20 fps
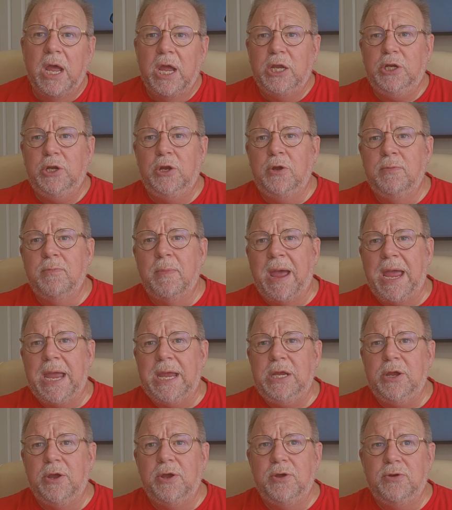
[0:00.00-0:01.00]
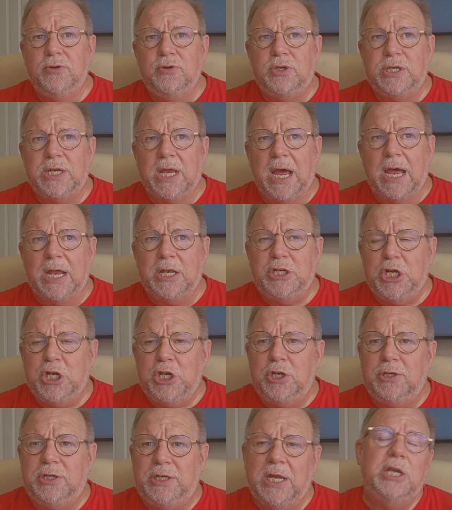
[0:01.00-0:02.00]
You may use
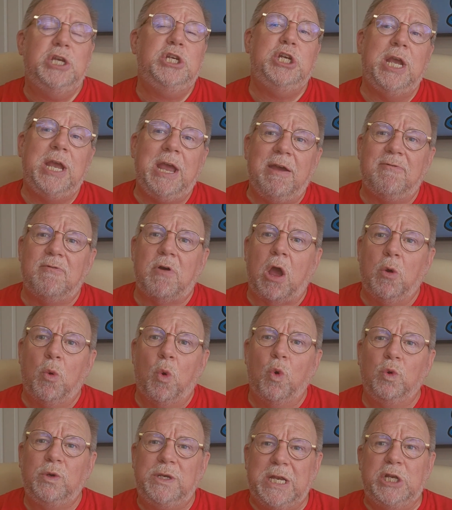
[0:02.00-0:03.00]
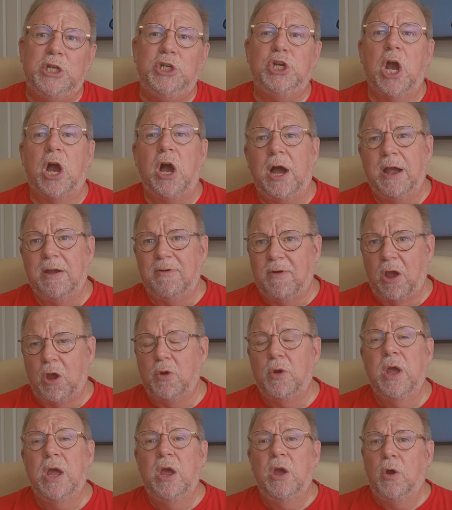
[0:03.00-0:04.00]
DeGiro or
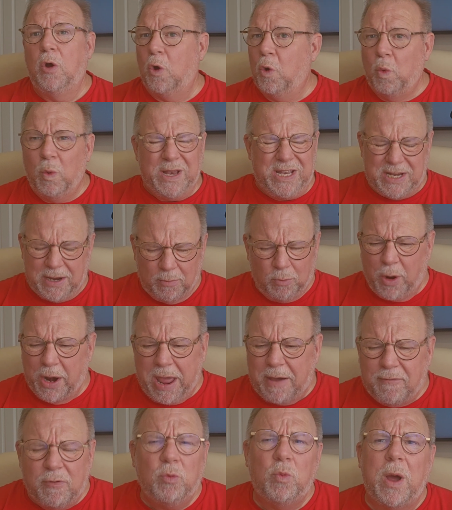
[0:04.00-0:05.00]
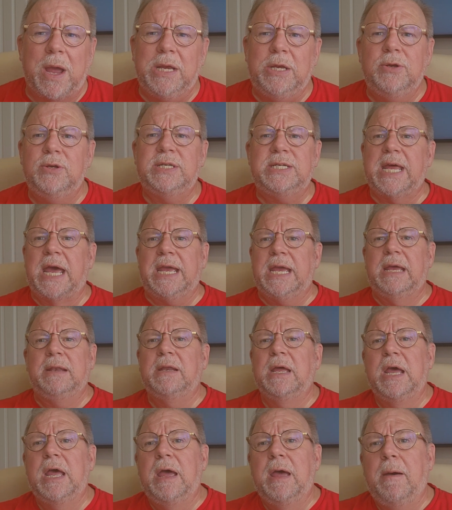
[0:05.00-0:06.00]
DeGiro, or whatever way you say it,
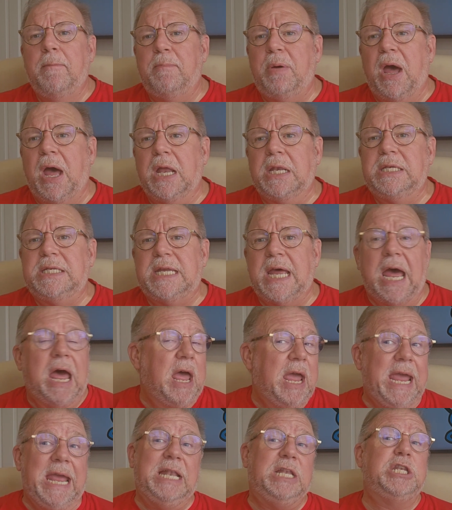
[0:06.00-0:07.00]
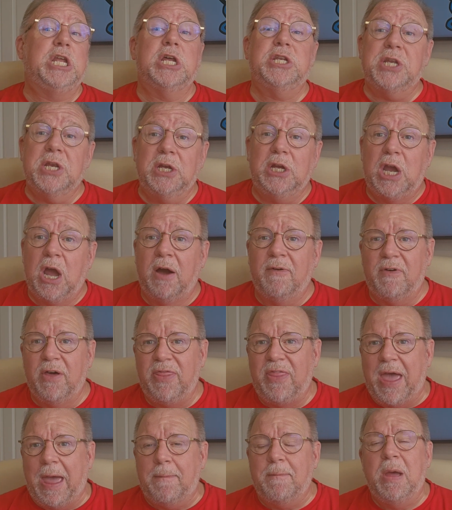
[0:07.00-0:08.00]
but it doesn't cover
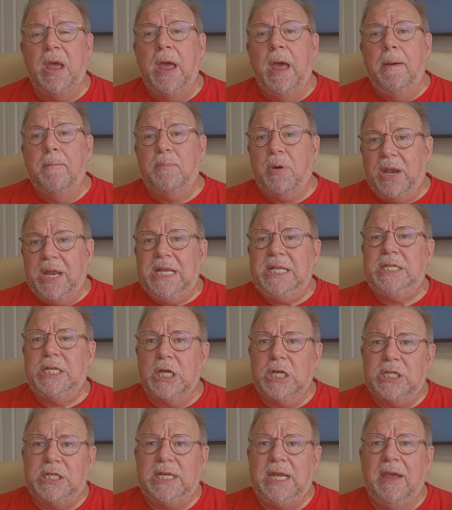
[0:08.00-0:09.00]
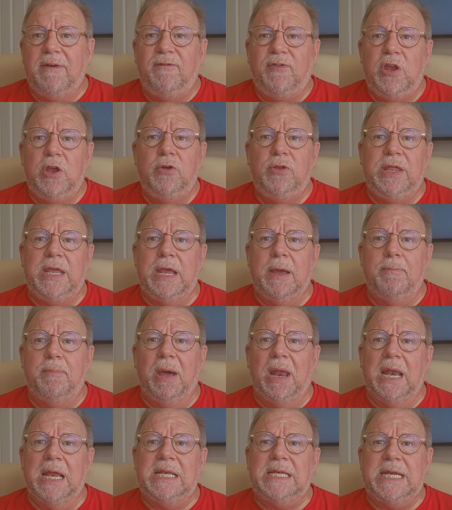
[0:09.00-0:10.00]
them. But it does give you the
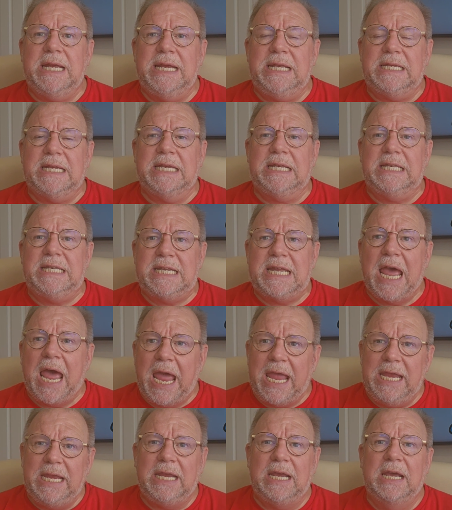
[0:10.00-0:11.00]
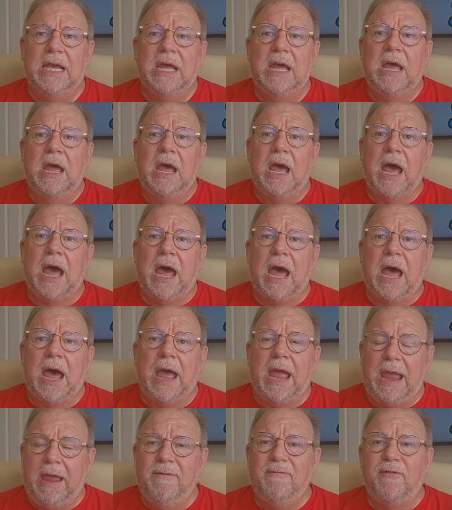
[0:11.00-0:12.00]
ability to take
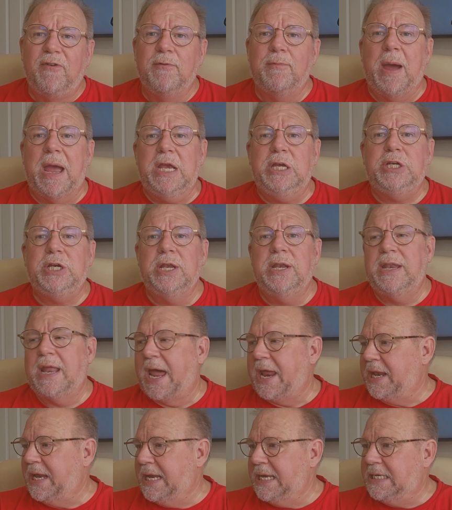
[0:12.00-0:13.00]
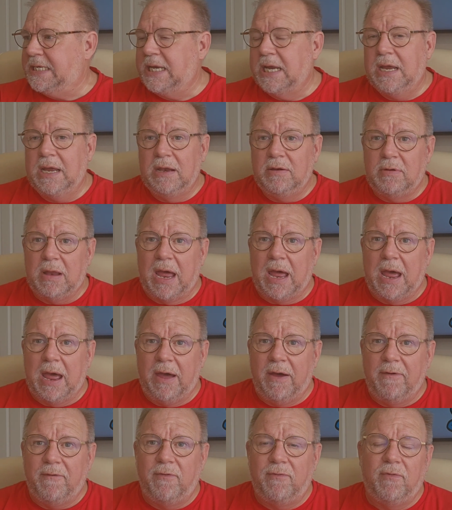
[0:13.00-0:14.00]
information, that is
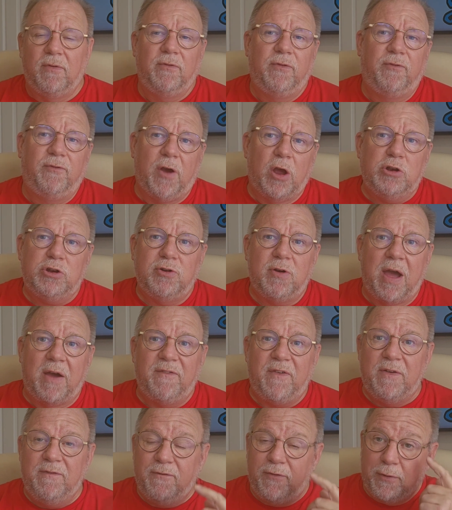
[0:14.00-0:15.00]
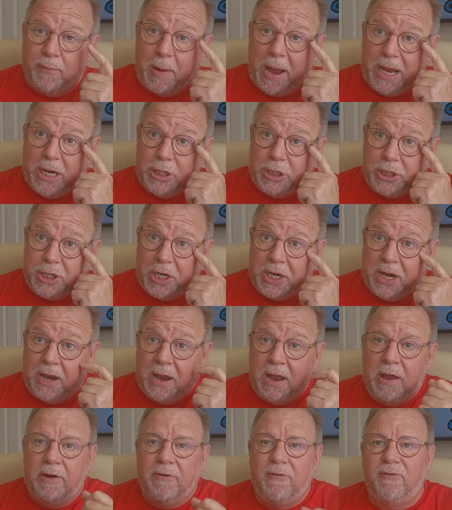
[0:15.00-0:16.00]
photograph
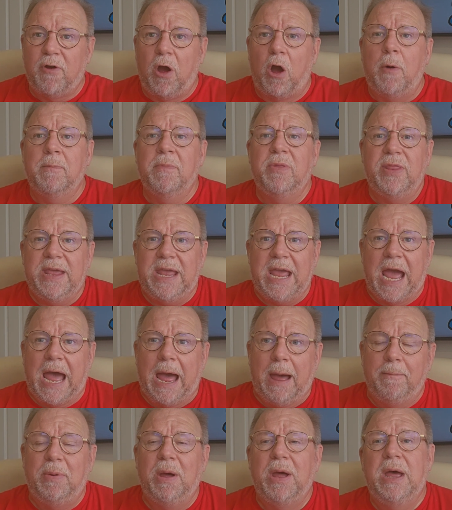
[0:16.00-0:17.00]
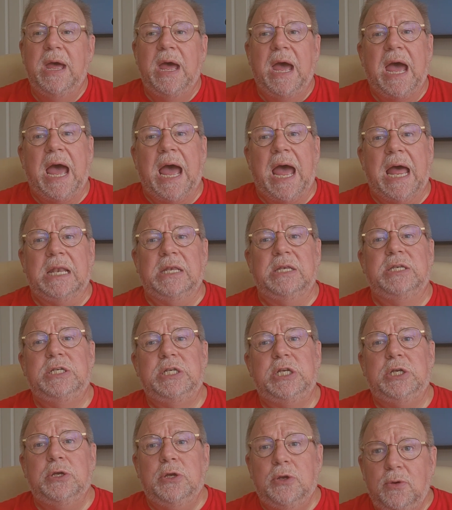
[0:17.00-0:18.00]
information from the app, and
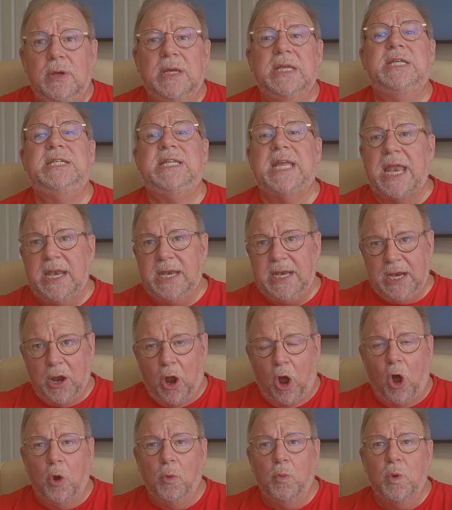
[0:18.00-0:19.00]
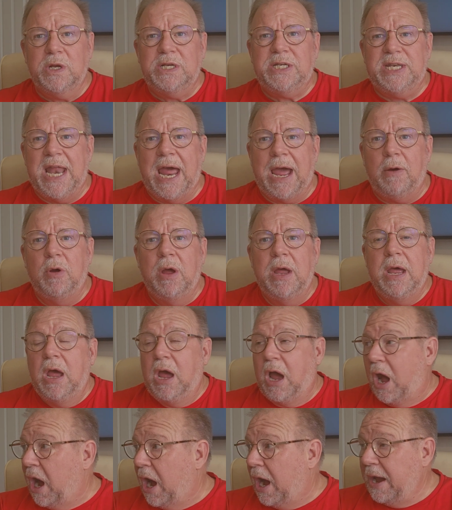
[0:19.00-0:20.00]
to send it onwards. Now,
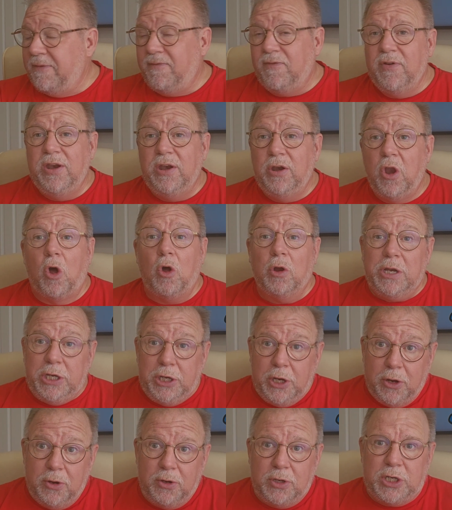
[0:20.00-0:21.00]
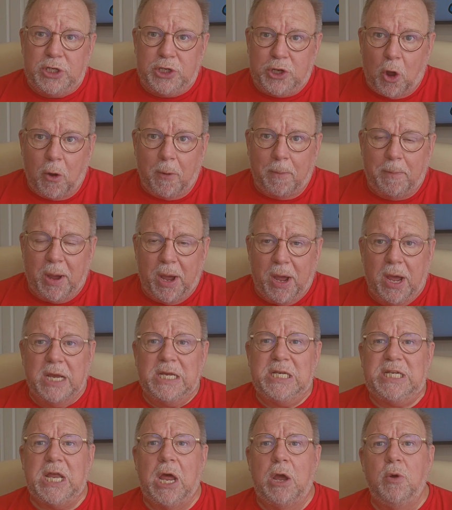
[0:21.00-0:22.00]
I've not used Stock
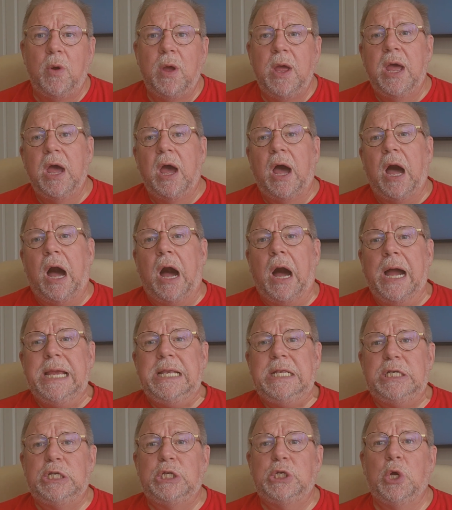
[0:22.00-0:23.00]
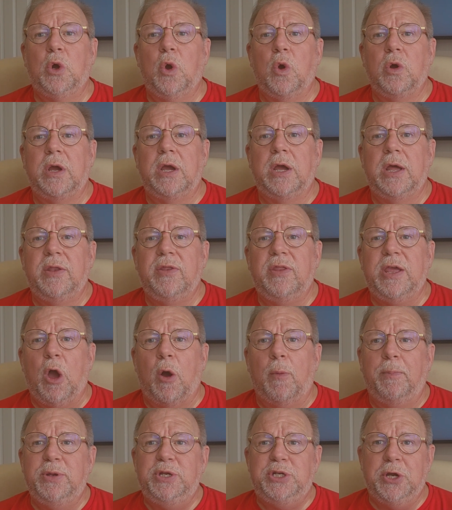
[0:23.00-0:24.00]
Perks, so I took the
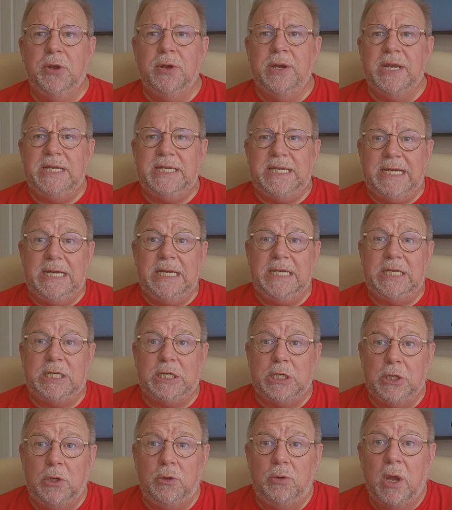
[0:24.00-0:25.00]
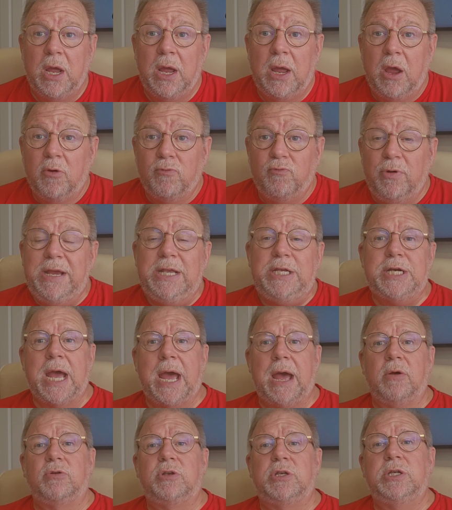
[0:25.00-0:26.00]
opportunity to reach
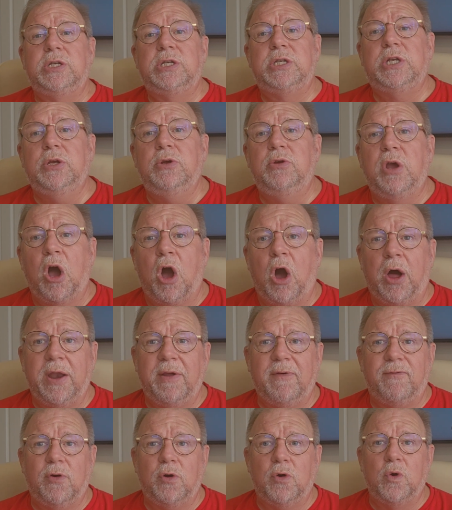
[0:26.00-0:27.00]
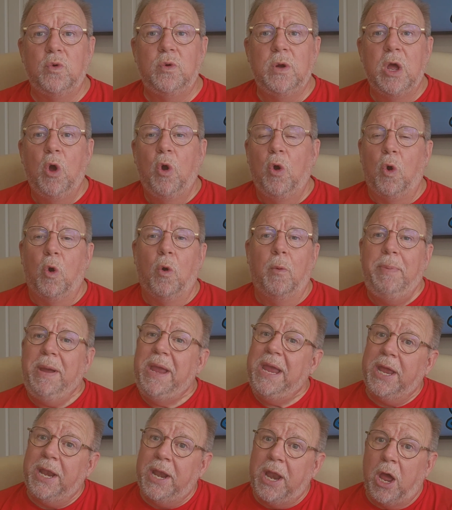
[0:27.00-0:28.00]
out to Carnival or
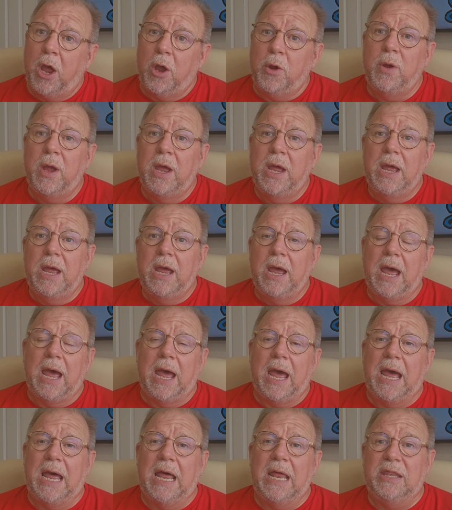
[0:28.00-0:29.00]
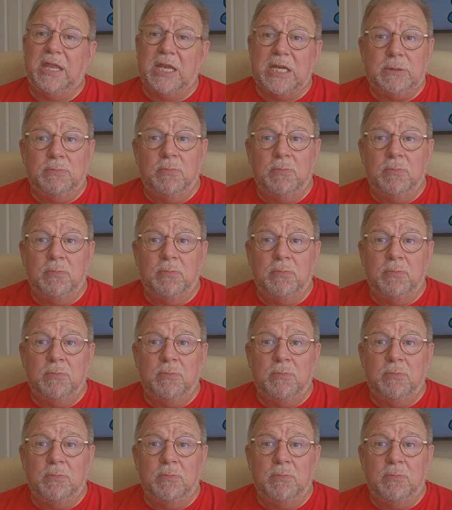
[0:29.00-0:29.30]
P&O this